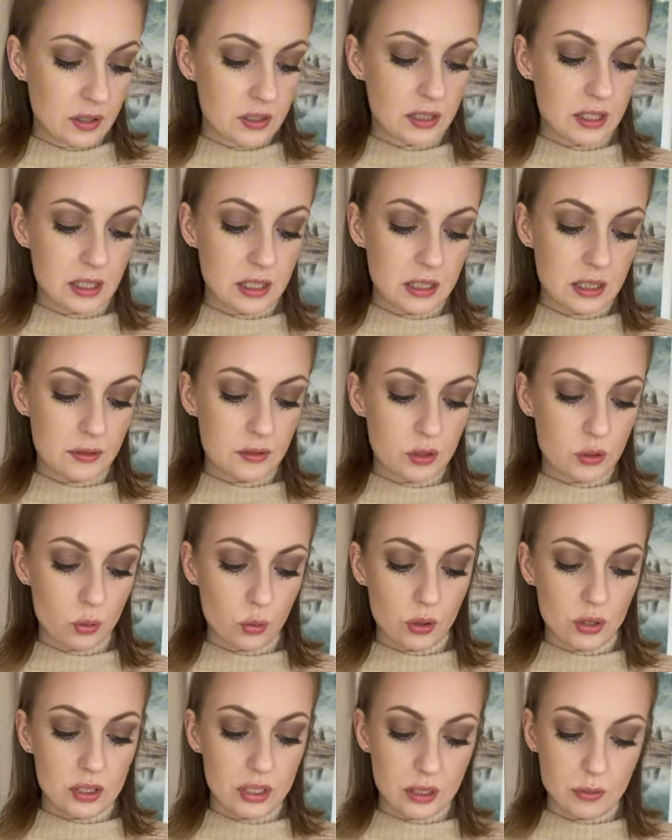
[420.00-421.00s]
Six of
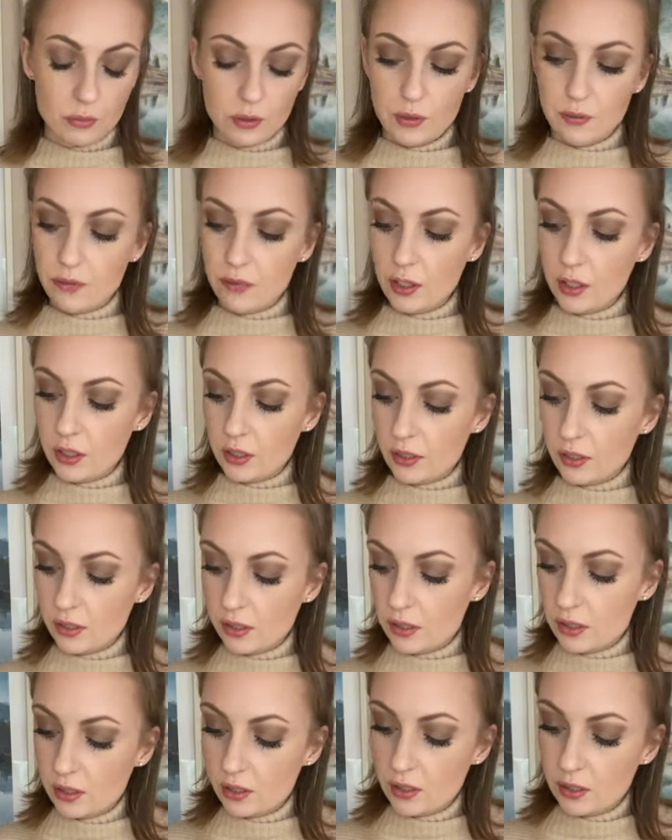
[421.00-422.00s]
Swords in
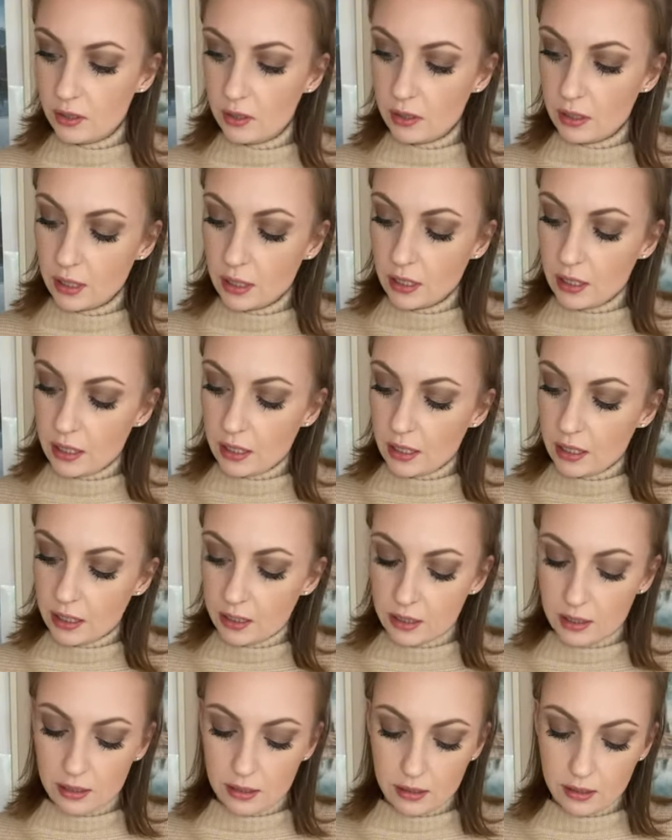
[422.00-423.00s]
reverse.
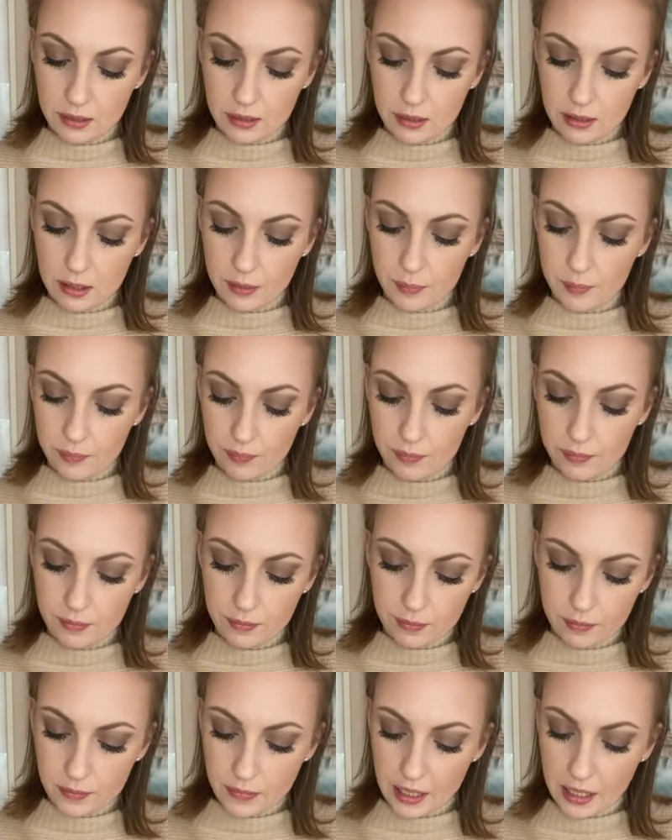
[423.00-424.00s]
The
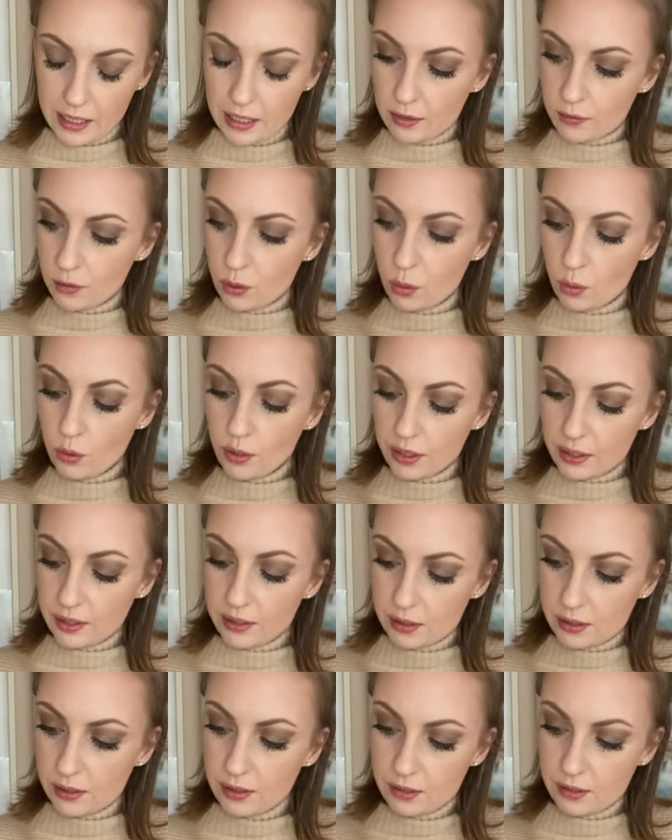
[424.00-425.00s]
Knight of Coins.